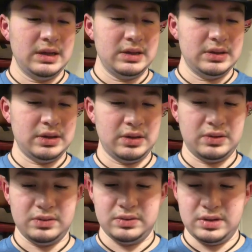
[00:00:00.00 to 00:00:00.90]

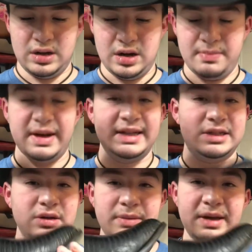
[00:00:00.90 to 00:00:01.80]
So, but it's
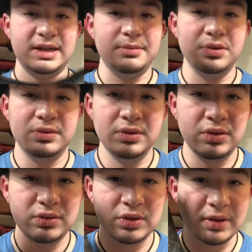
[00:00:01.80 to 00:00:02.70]
still an amazing boot.
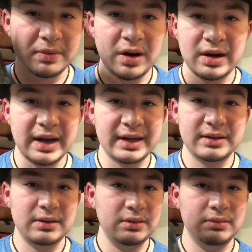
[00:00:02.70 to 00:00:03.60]
Don't get me wrong. Like,
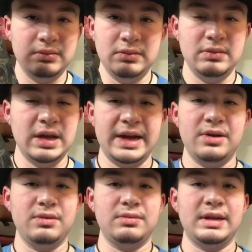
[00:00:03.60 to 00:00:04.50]
they
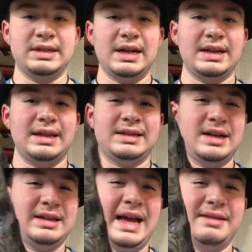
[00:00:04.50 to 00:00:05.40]
don't. It's not
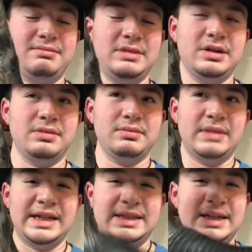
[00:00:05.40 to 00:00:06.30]
that
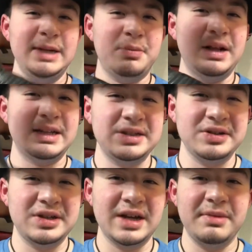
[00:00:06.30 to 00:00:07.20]
that deep or that
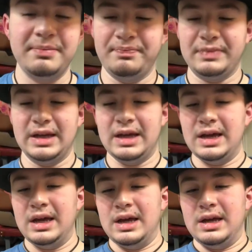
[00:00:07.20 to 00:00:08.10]
serious. You get me?
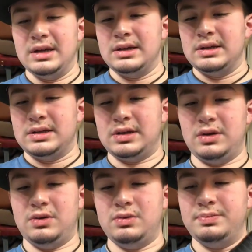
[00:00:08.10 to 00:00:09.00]

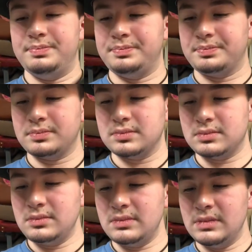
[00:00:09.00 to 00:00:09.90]
So,
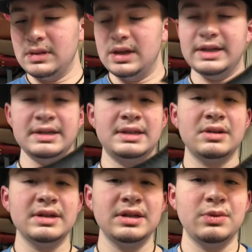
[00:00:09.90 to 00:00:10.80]
is it still
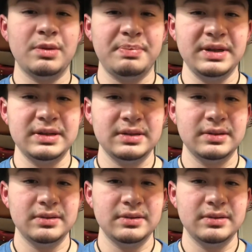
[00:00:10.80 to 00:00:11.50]
considered one piece?